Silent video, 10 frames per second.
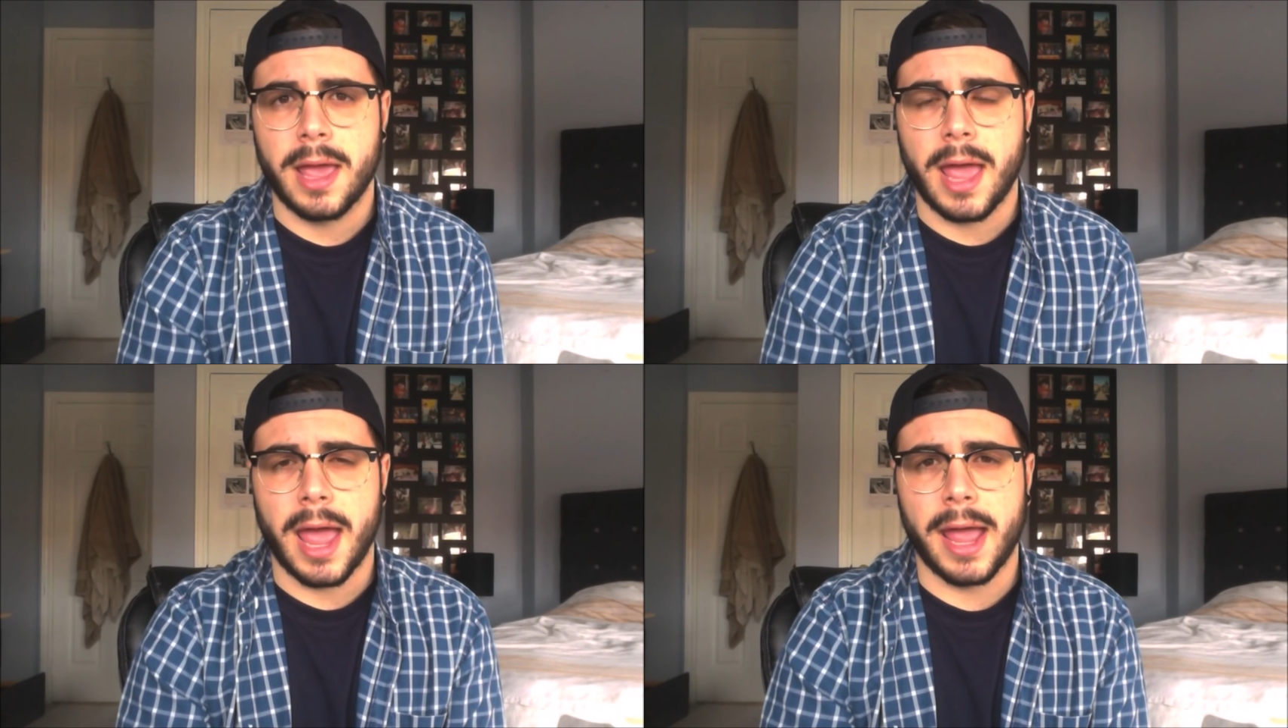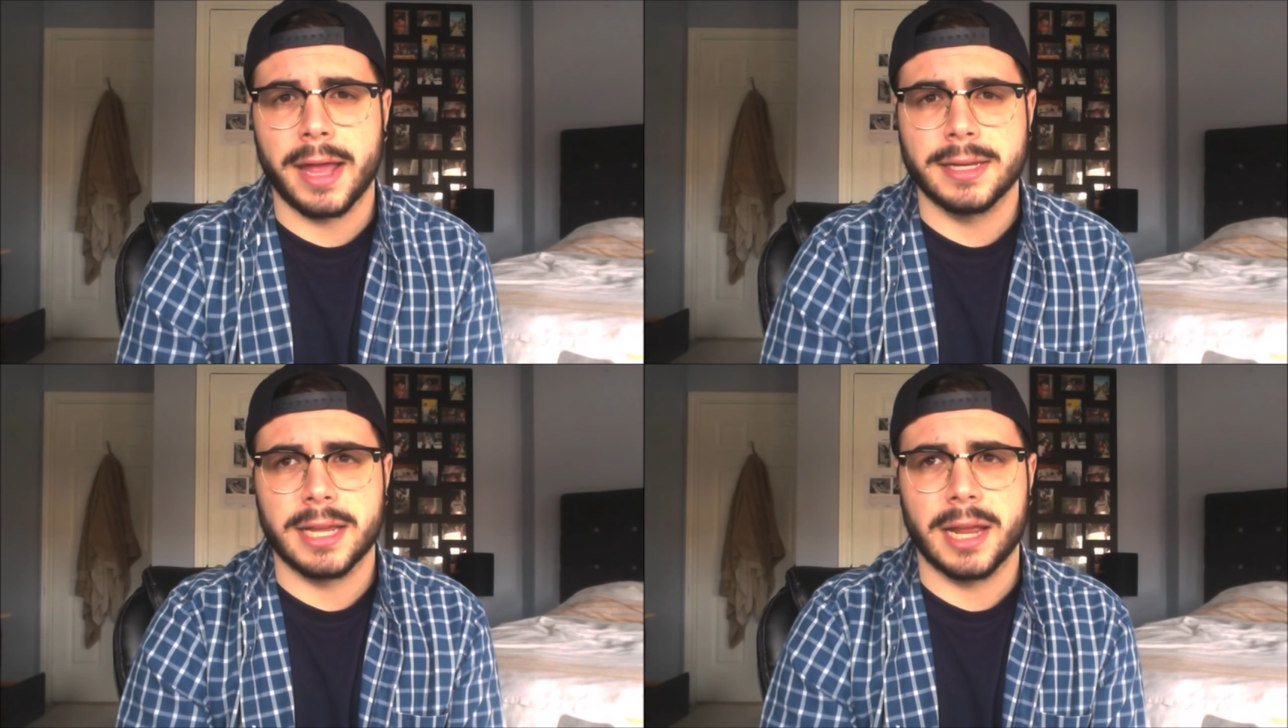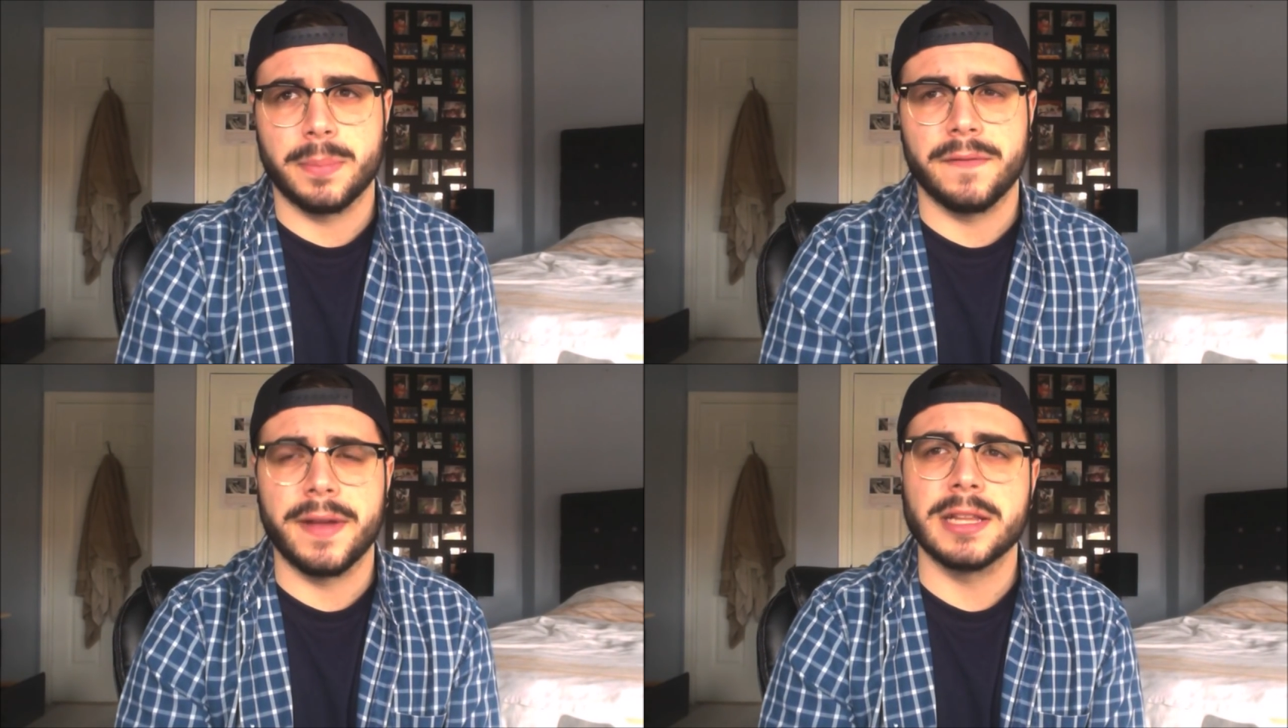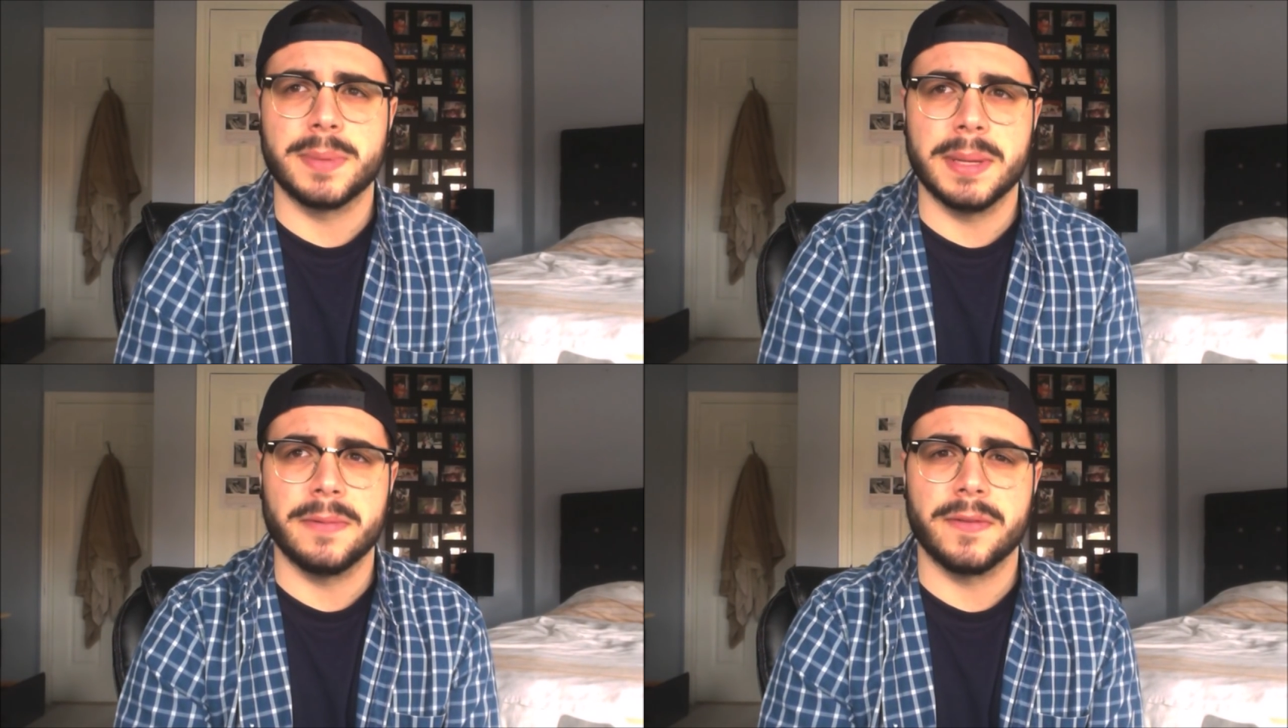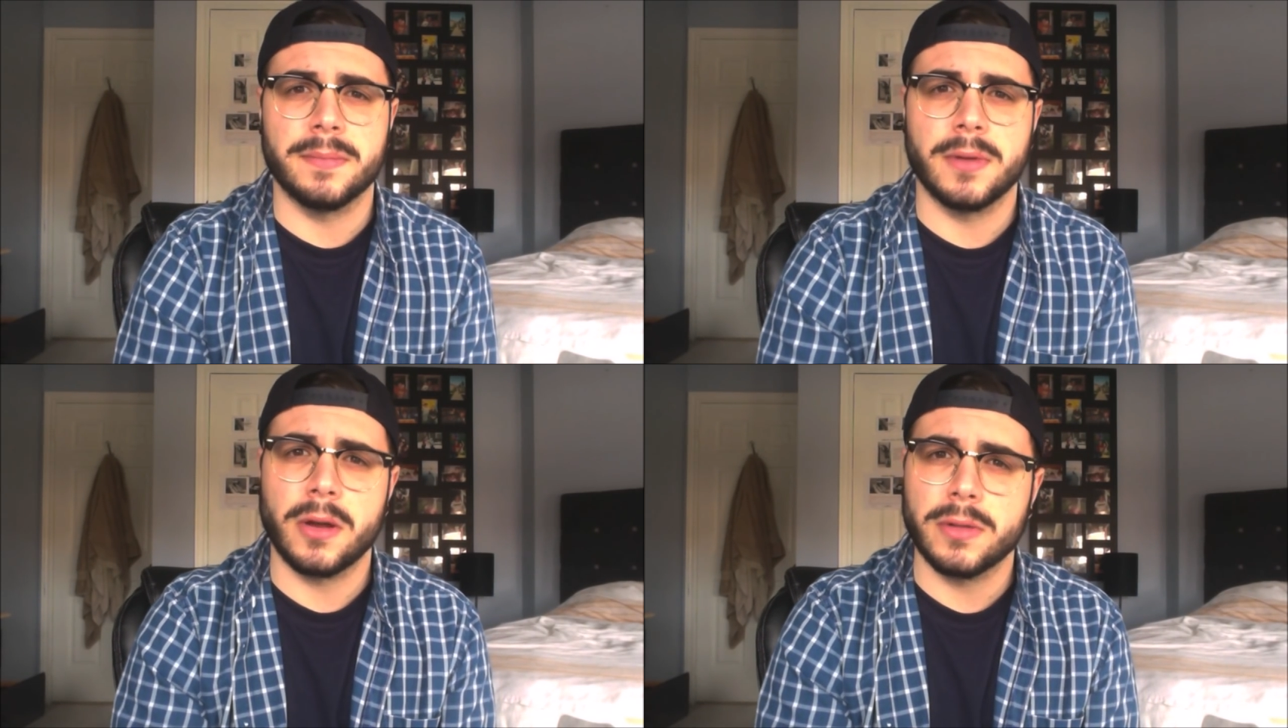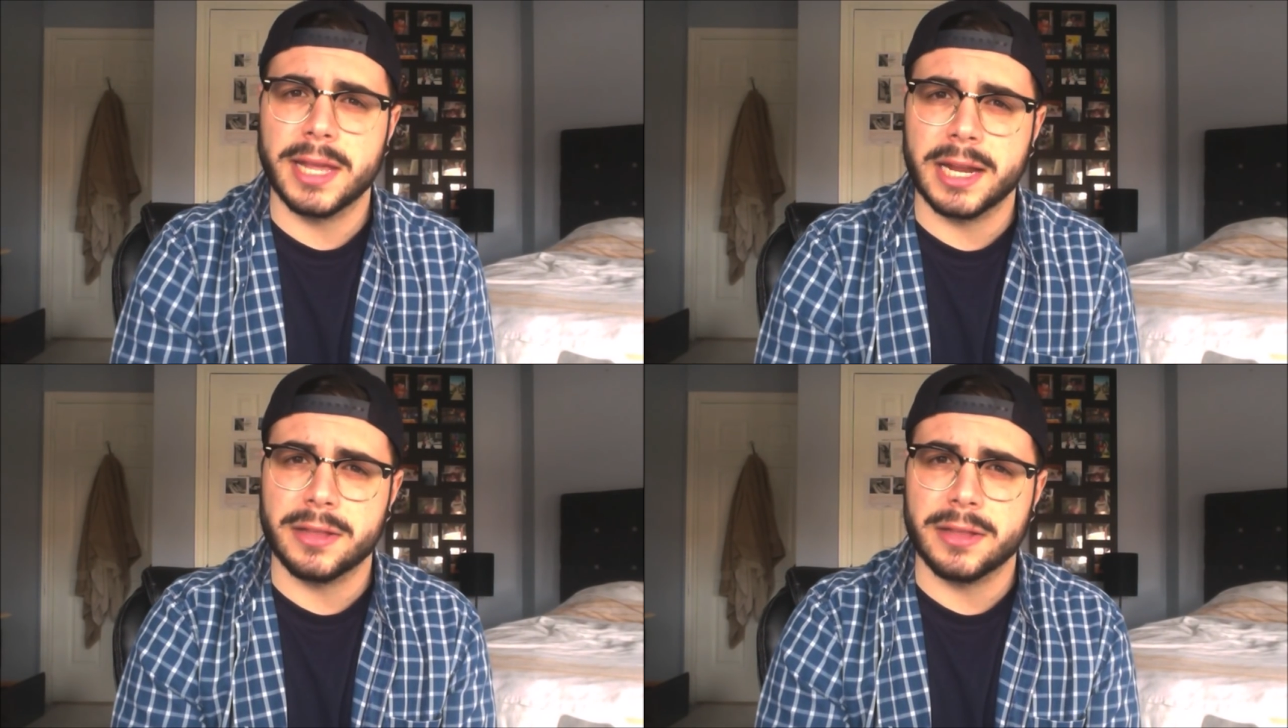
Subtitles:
And it prevents people from not only getting